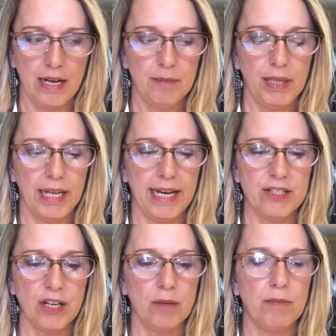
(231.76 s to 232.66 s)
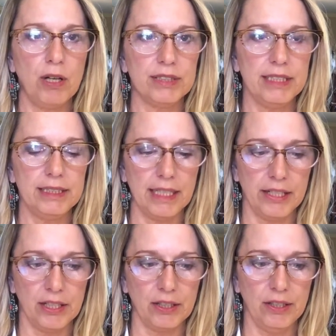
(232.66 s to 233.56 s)
Plants are
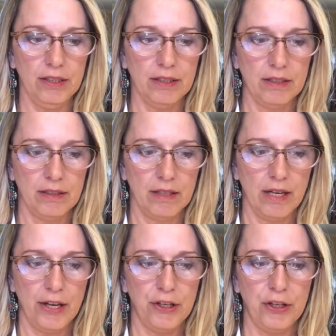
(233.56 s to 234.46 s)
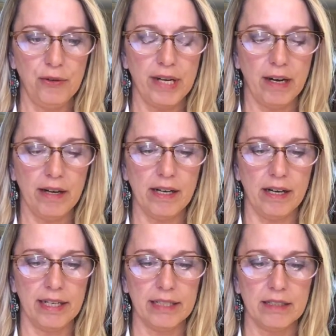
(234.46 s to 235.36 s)
multicellular,
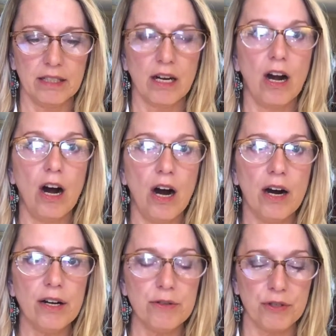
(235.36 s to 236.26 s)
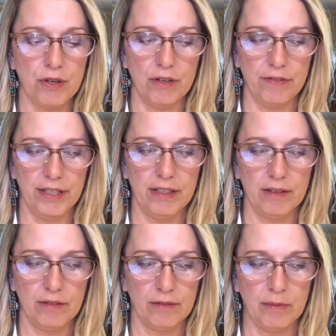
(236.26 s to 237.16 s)
eukaryotic, autotrophic.
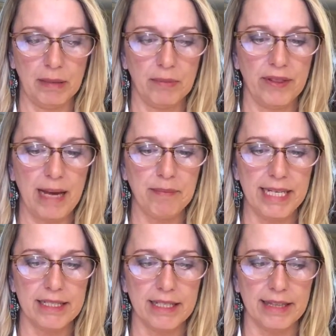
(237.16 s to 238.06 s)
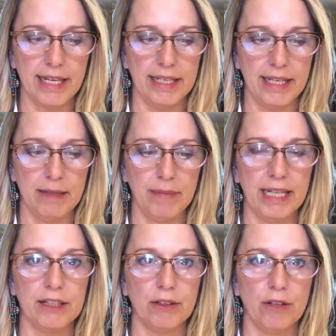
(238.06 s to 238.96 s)
Remember, that means that they can
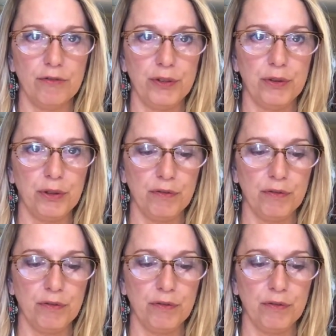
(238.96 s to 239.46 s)
make their own food through